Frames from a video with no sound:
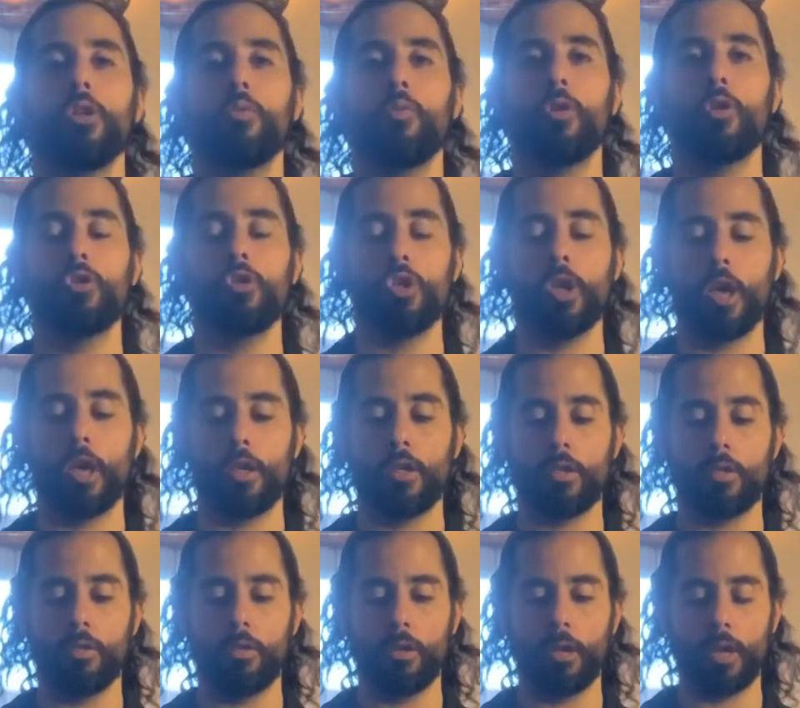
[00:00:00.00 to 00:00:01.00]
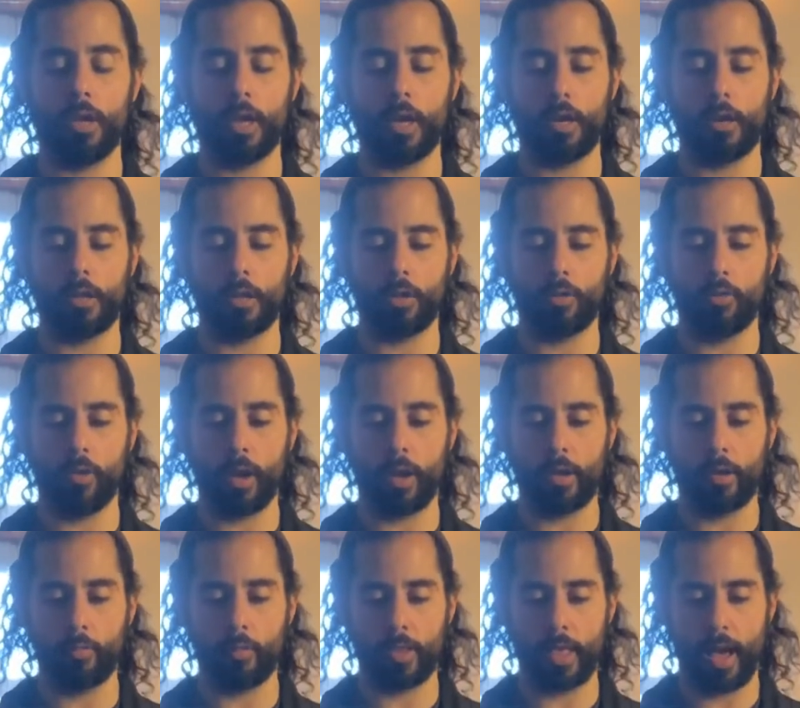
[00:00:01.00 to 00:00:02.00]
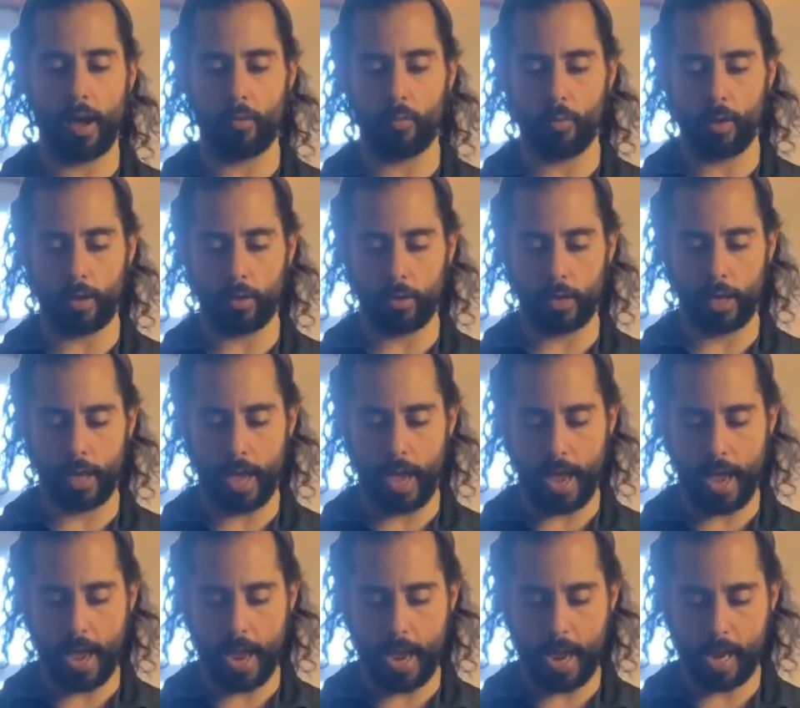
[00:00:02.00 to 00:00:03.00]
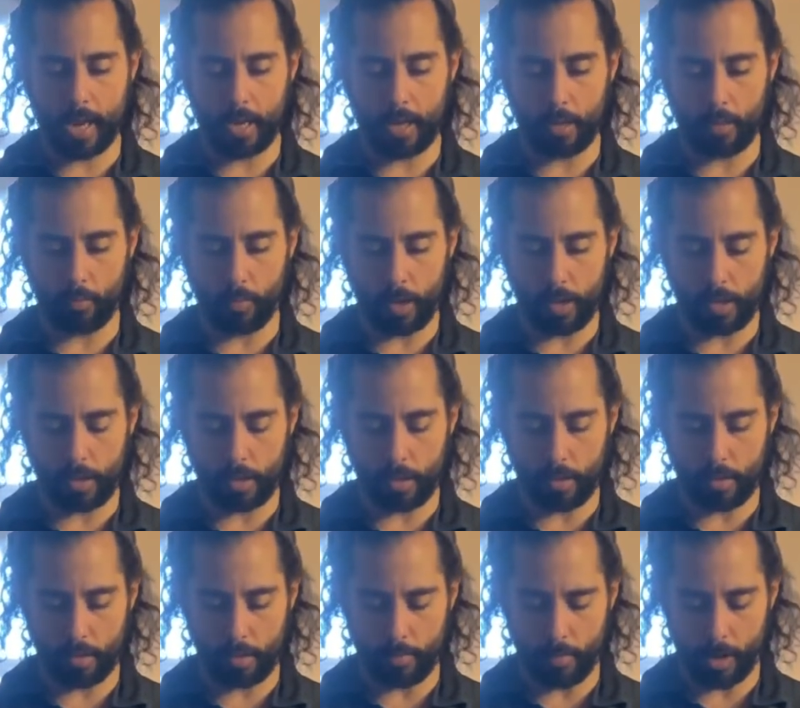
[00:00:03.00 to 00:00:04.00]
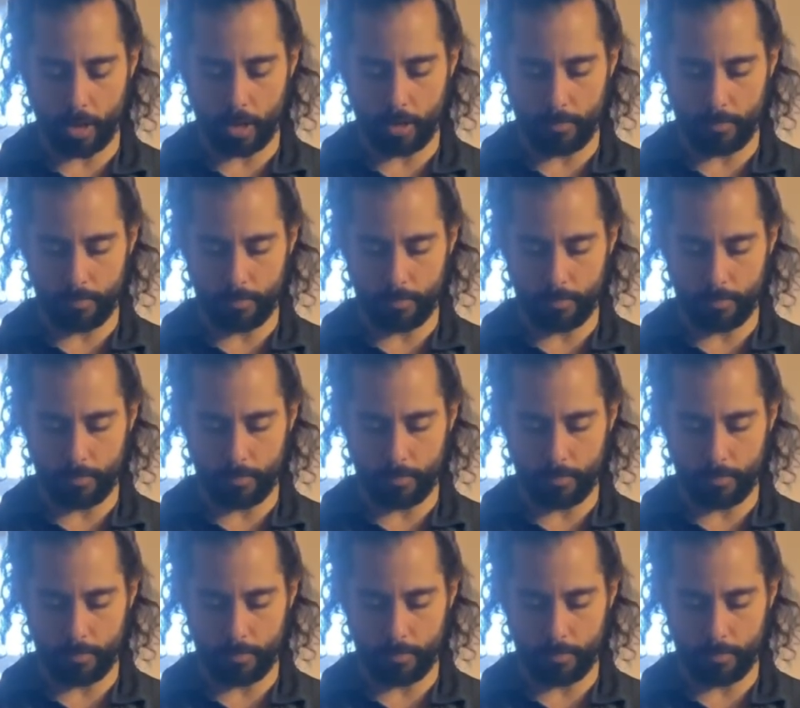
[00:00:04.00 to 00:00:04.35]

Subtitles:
our chest, looking down at the ground without rounding any of the rest of the spine.